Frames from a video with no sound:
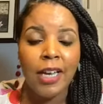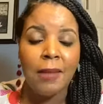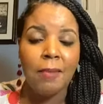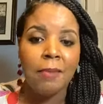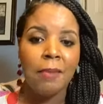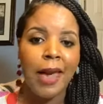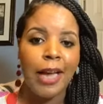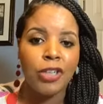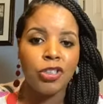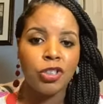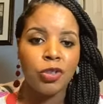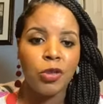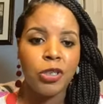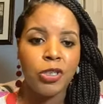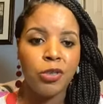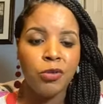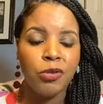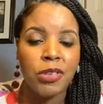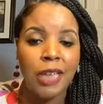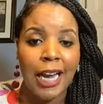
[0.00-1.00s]
and make sure
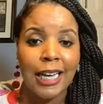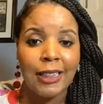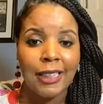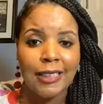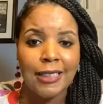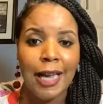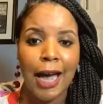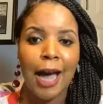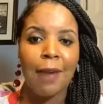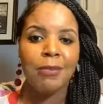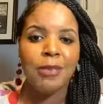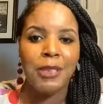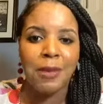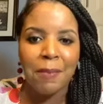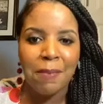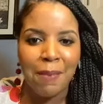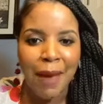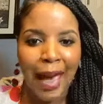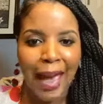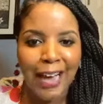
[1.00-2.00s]
you take the time to
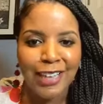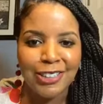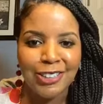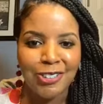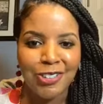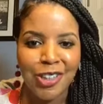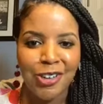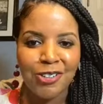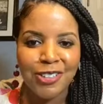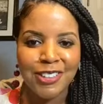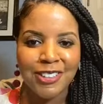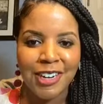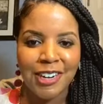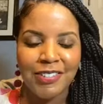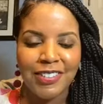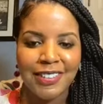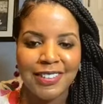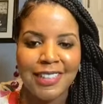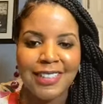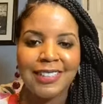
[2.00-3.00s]
master those
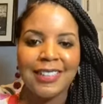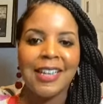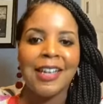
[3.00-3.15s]
services.